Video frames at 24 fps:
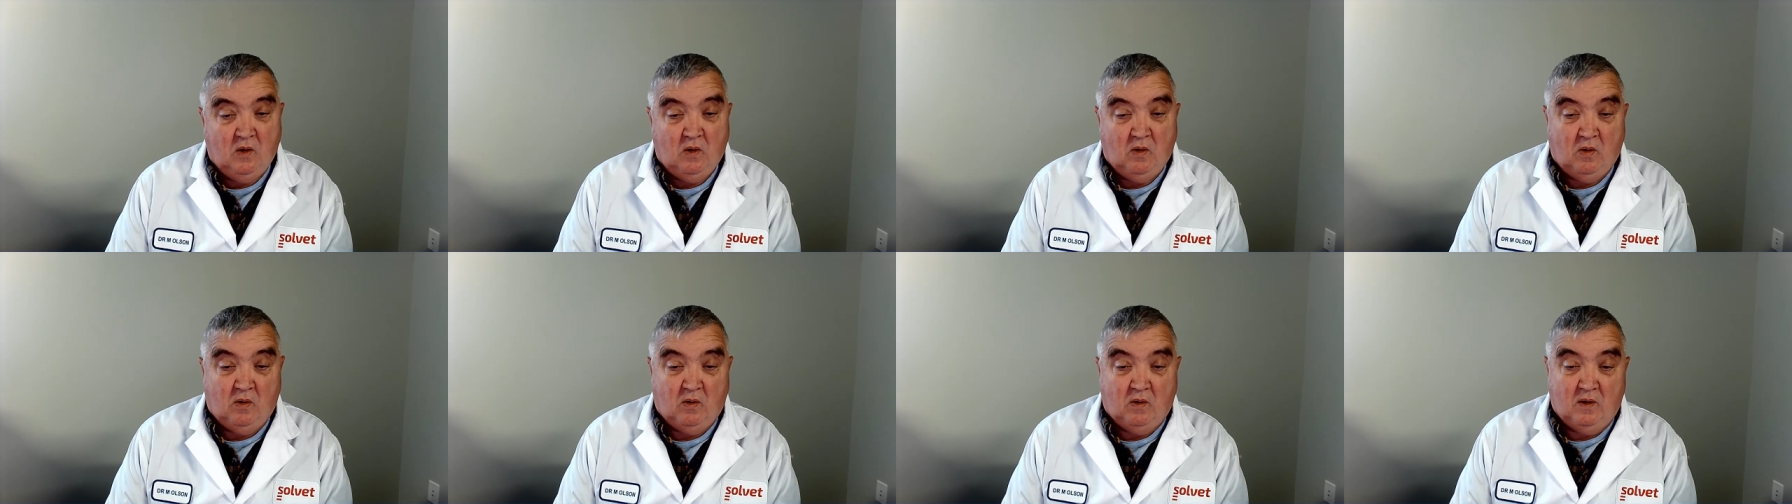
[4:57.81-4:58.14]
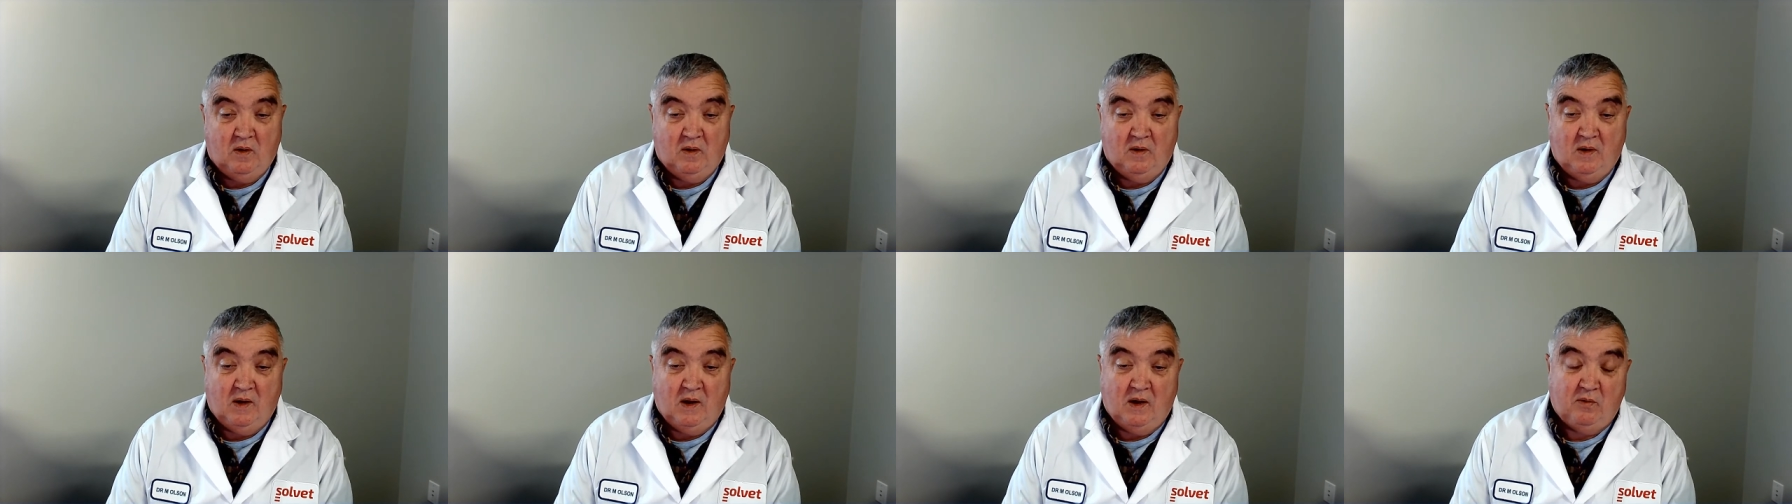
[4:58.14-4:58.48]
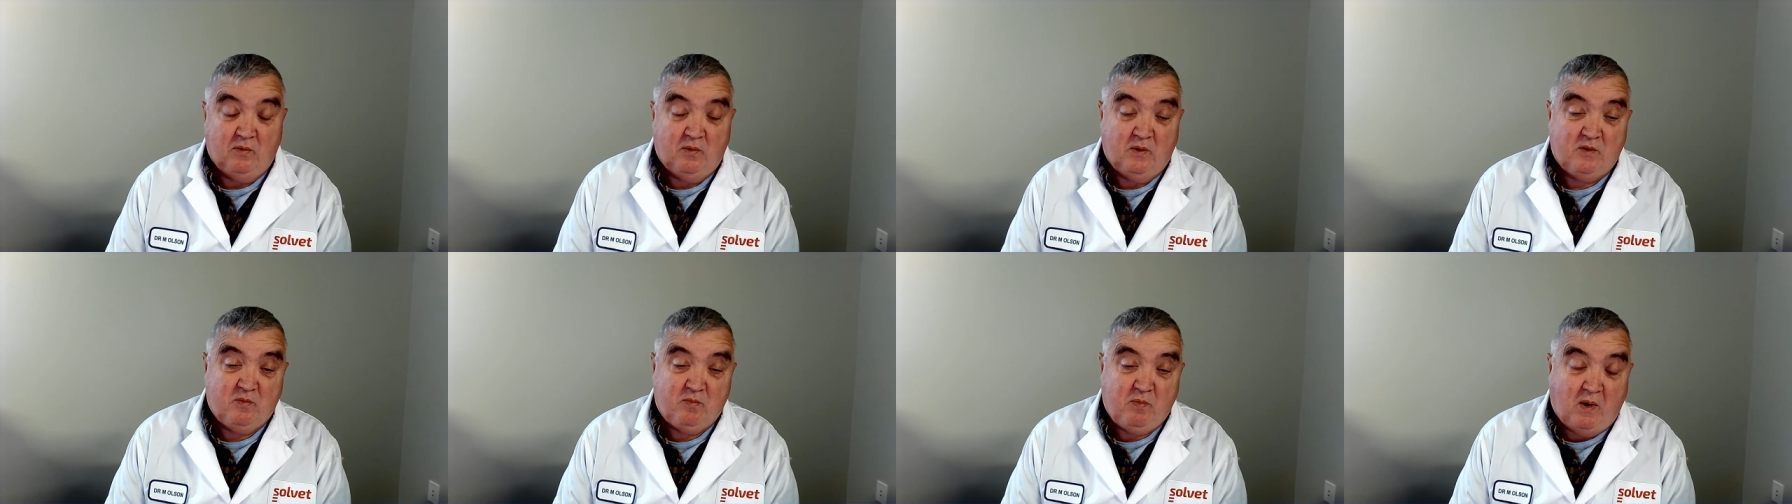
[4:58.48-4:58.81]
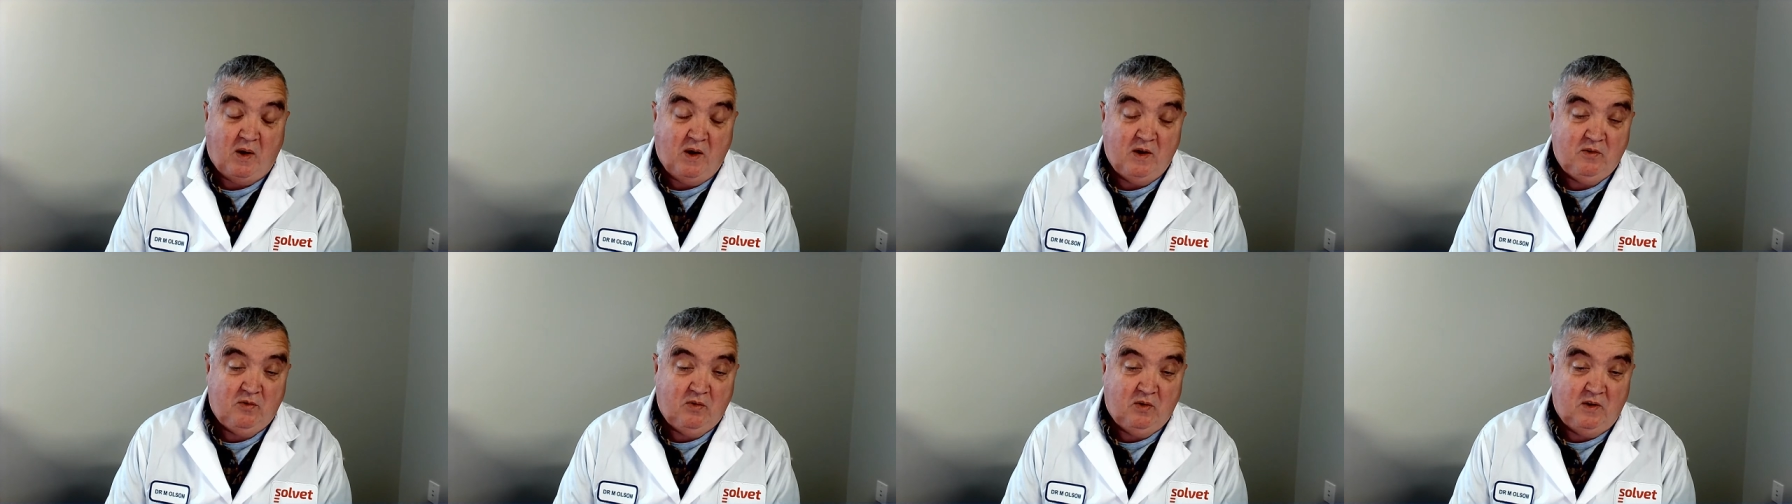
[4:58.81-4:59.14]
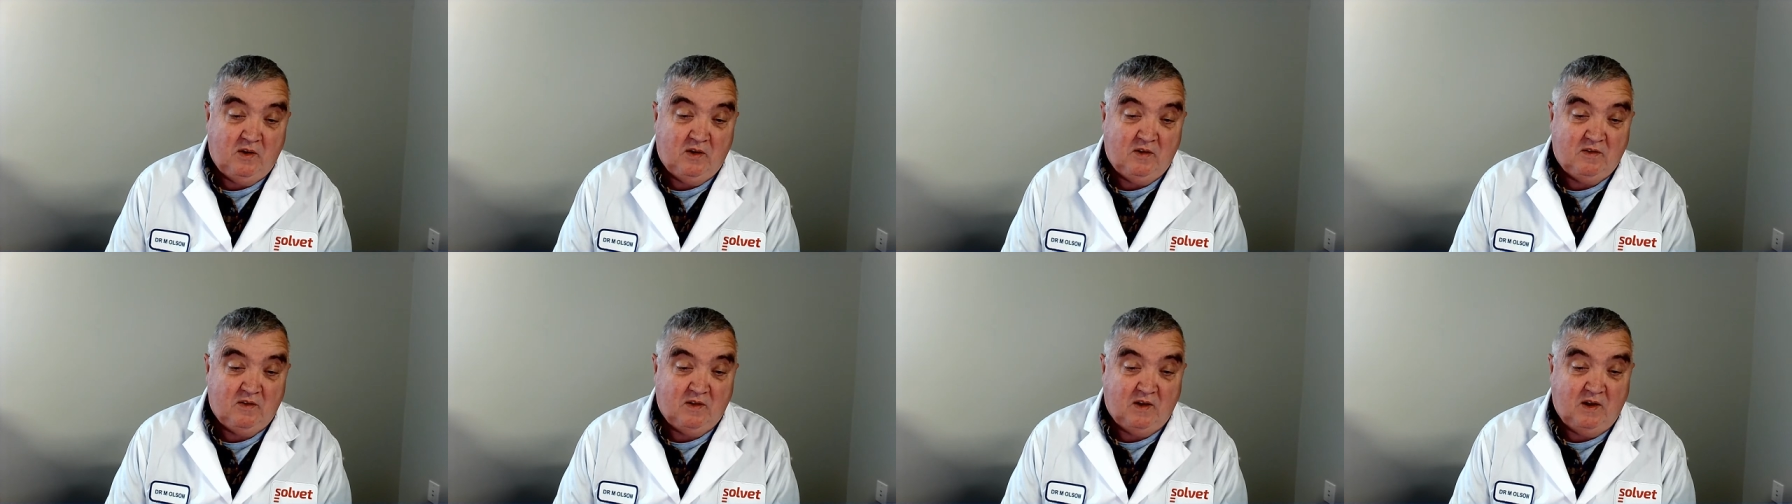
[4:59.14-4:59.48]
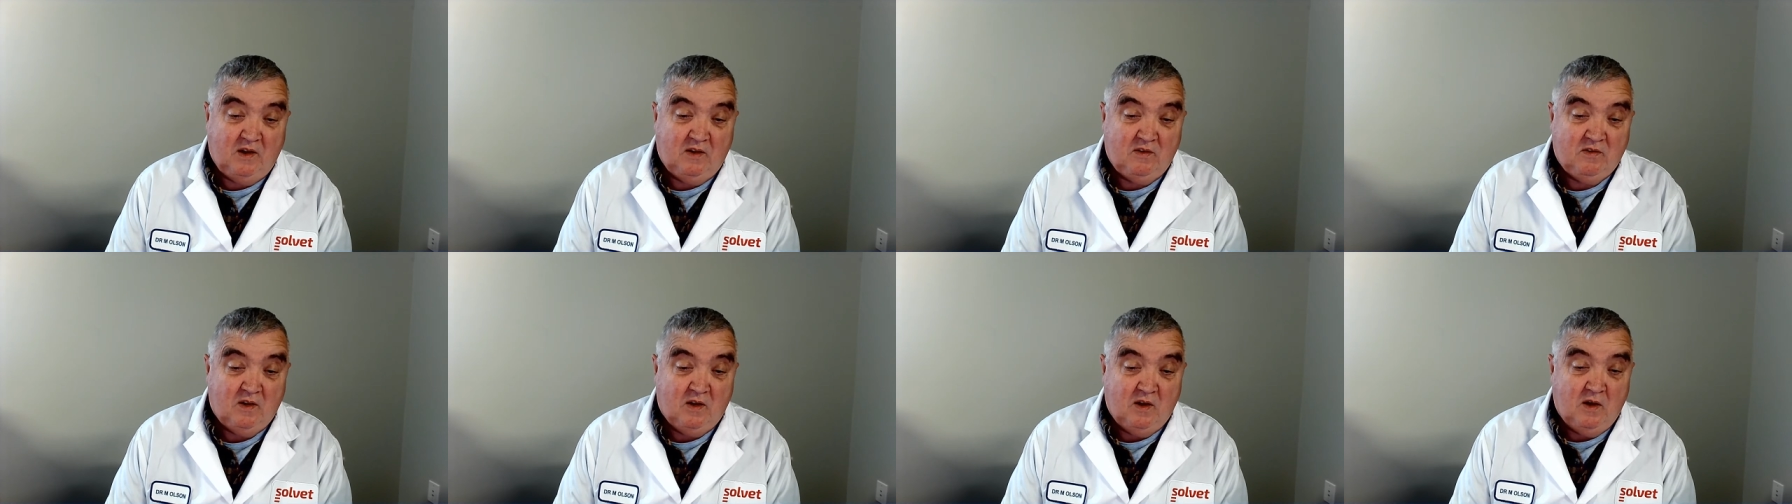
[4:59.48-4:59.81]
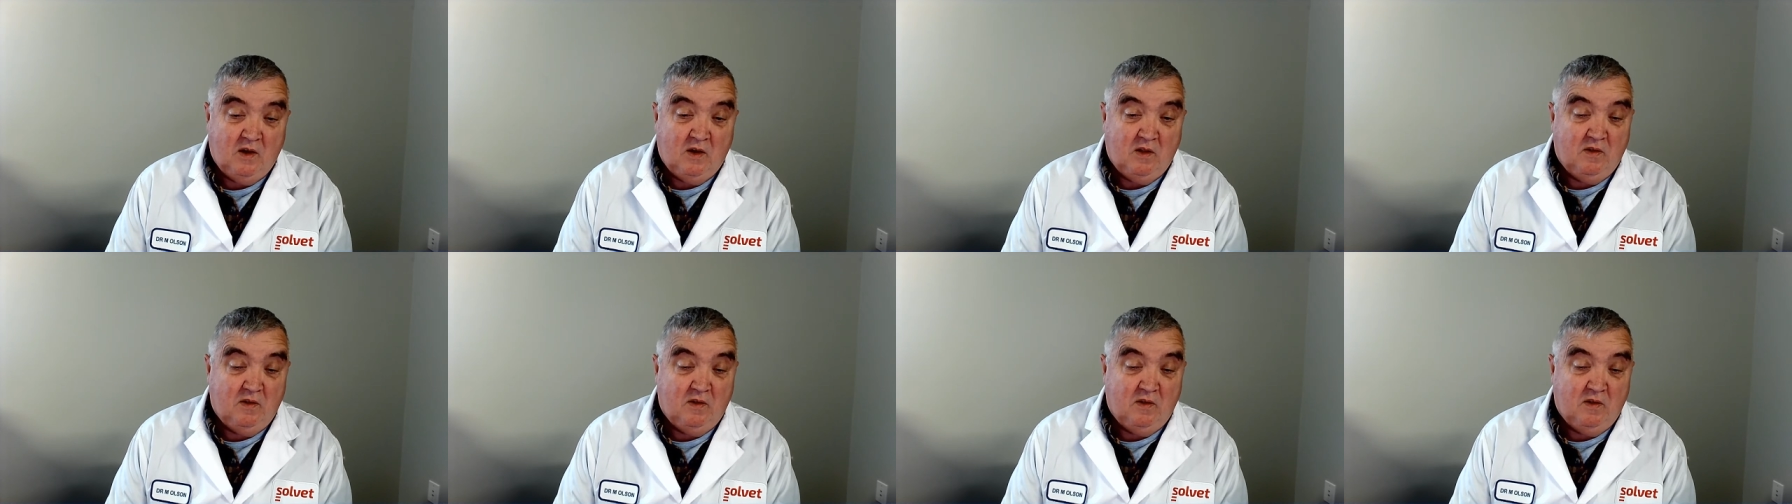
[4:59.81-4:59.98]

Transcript: or a respiratory disease,